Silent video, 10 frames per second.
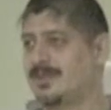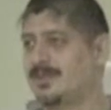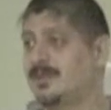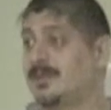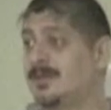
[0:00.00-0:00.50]

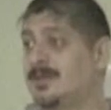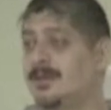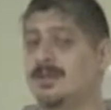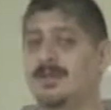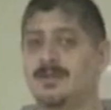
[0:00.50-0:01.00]

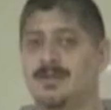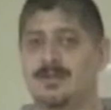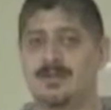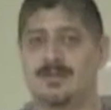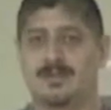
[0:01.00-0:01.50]

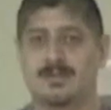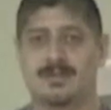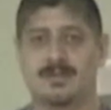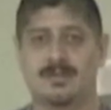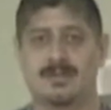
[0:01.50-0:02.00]

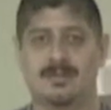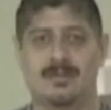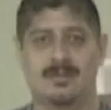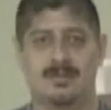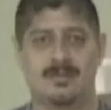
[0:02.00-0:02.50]
Nothing is said.